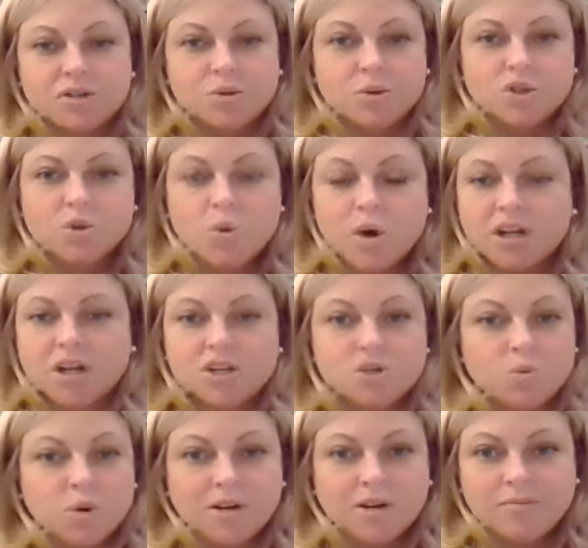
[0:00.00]
and do a 20, a
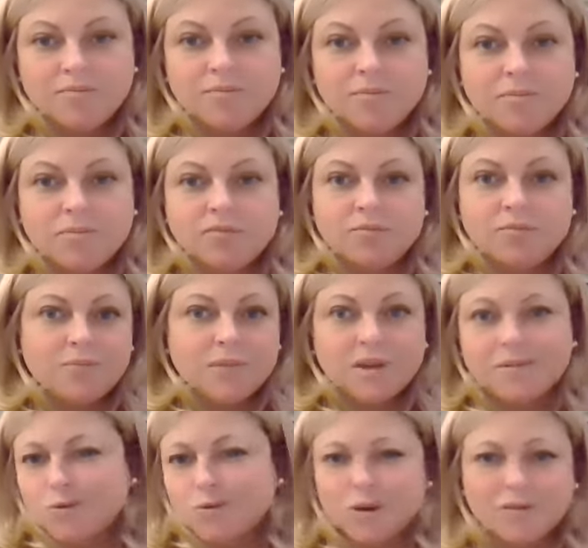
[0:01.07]

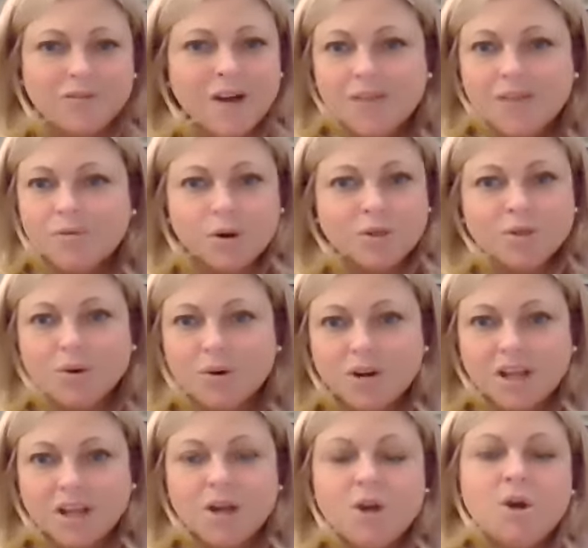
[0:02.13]
25, or a
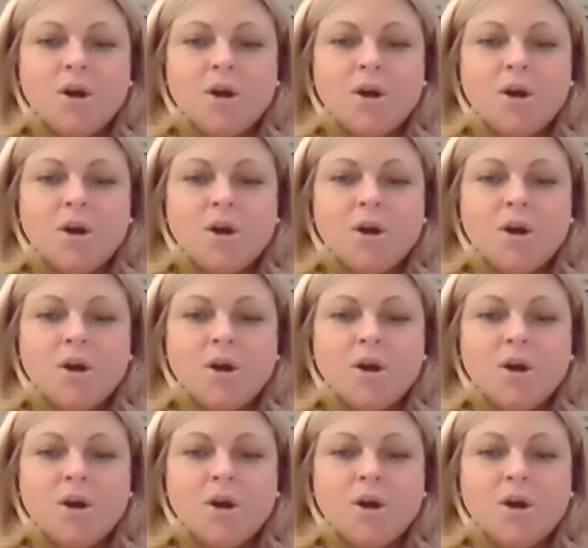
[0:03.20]
30,